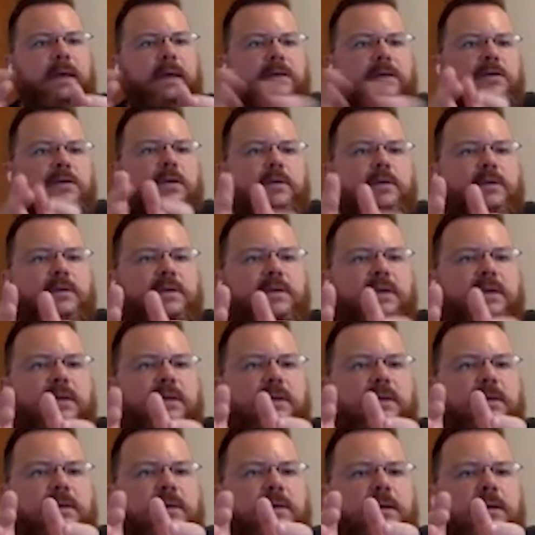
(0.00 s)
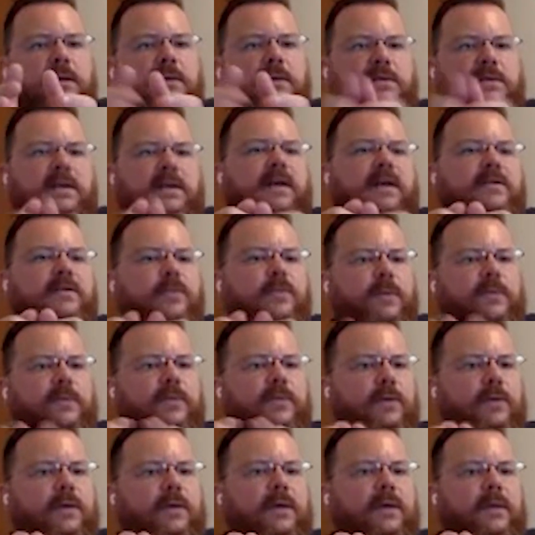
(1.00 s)
Each Go routine starts with
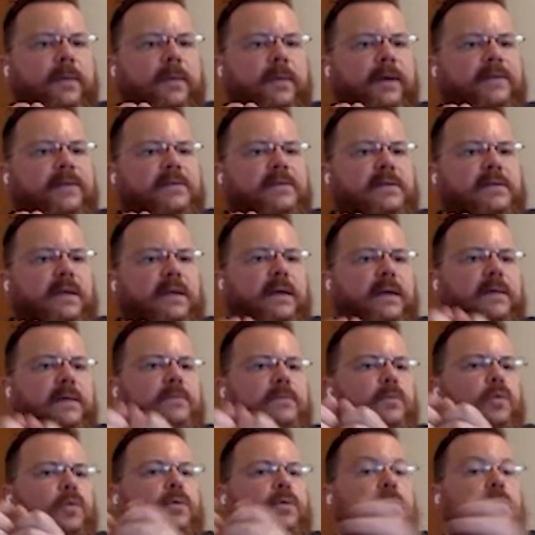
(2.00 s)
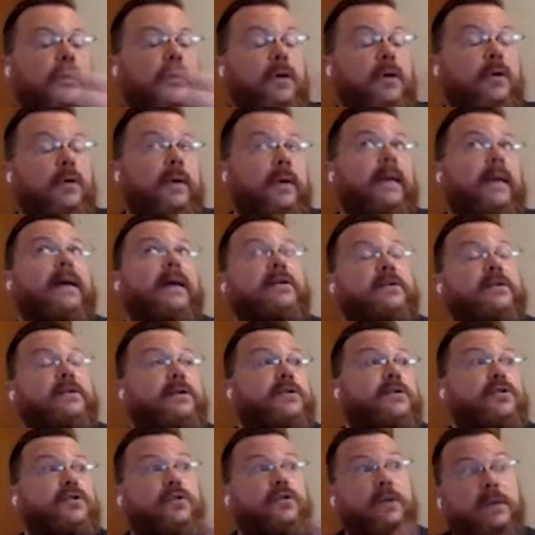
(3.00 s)
a few kilobytes and will grow and
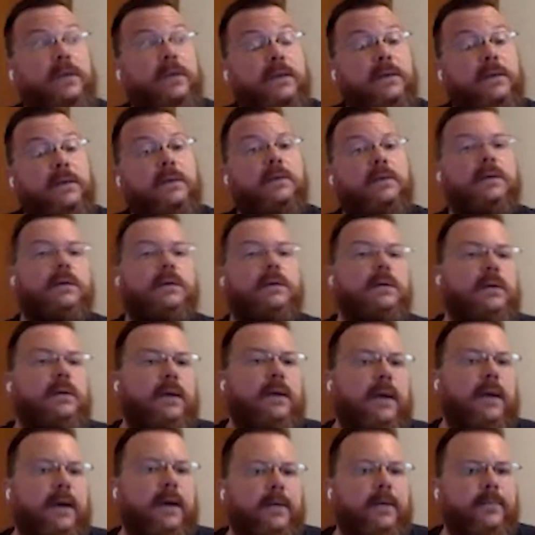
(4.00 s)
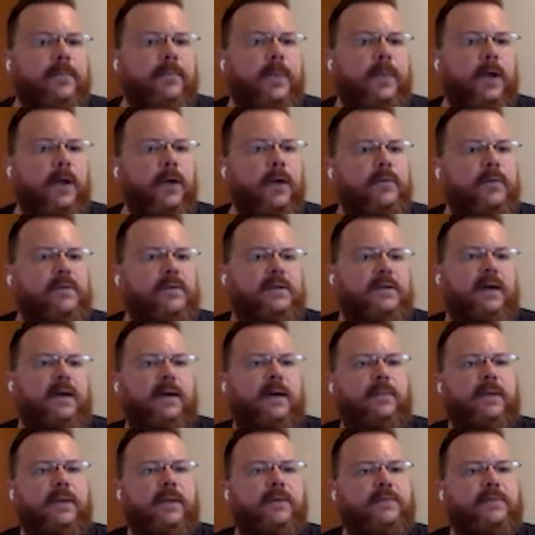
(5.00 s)
actually shrink over
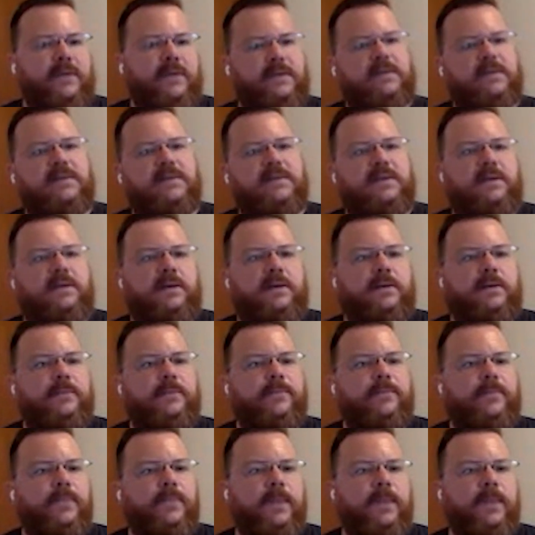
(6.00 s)
time if necessary.